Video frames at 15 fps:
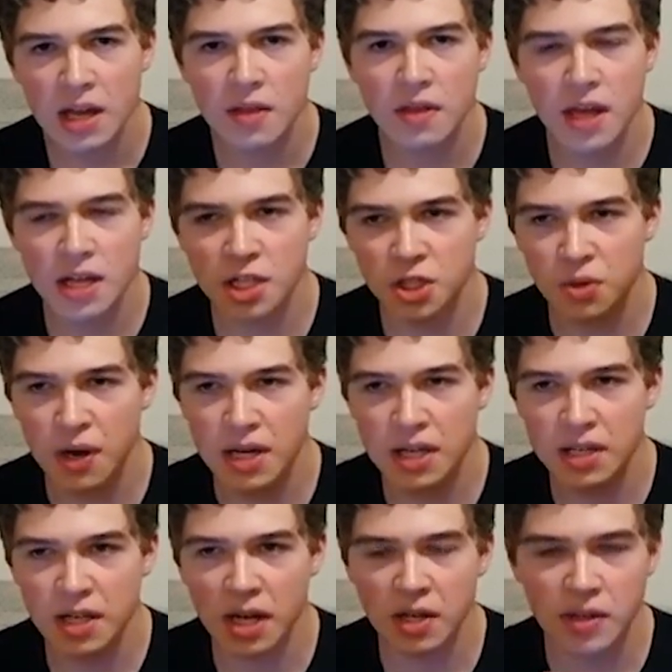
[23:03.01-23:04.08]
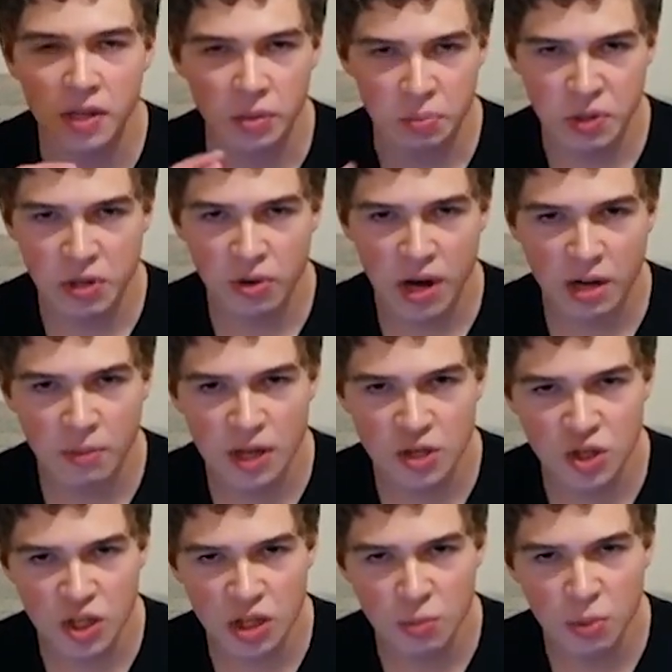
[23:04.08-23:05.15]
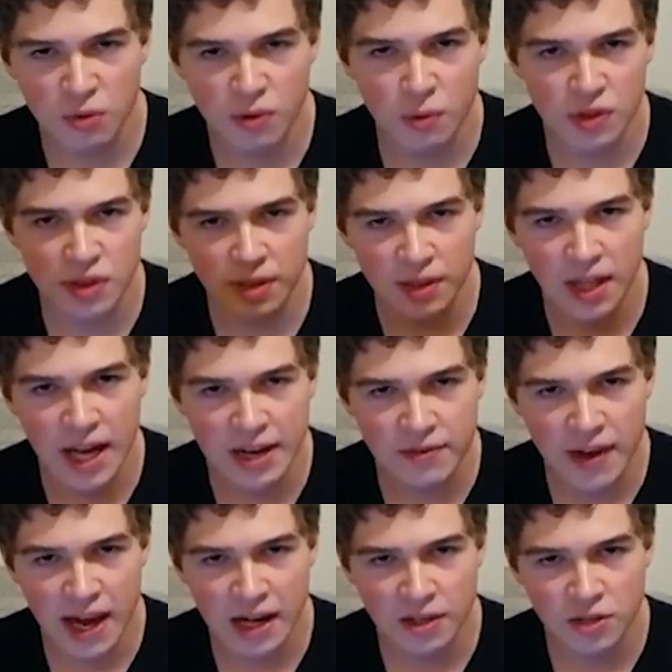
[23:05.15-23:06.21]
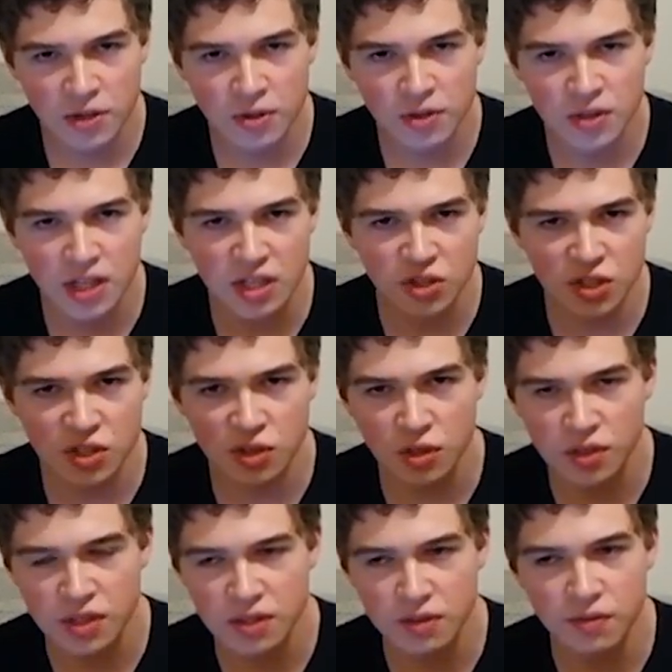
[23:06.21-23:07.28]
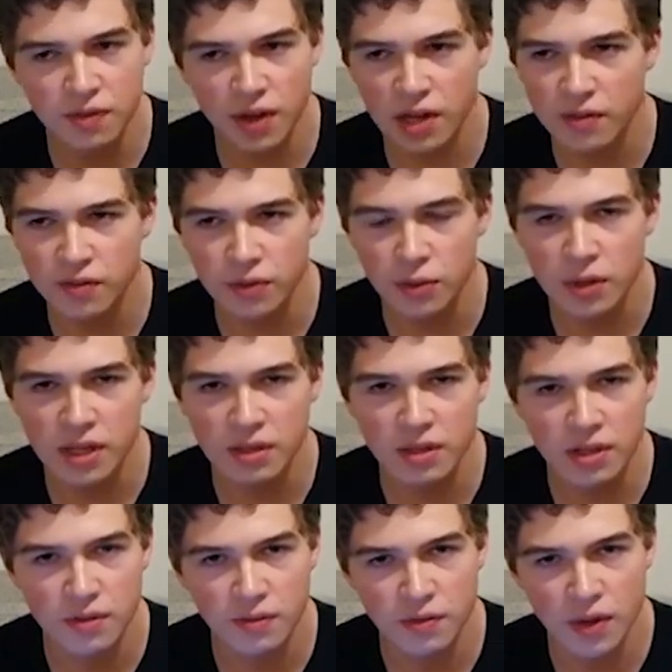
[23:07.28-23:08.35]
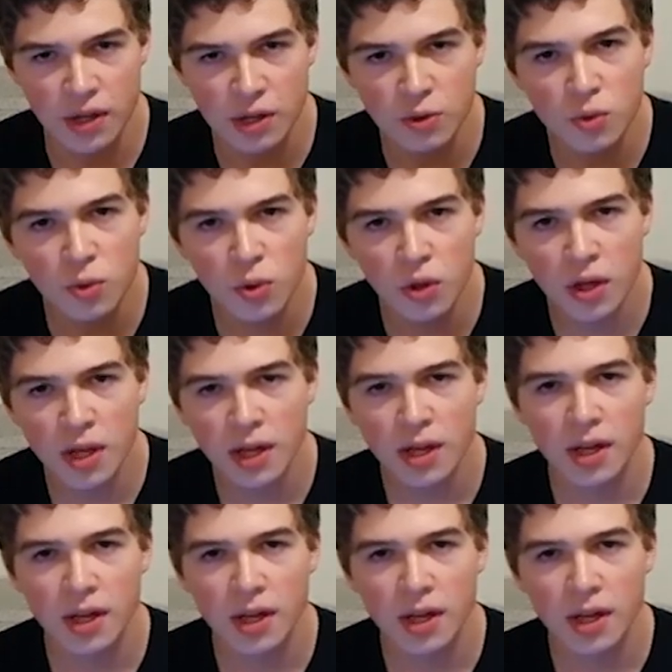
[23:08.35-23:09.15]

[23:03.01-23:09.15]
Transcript: they integrated the computer animation in the movie with the live actors, it just looked very fluid and very cool,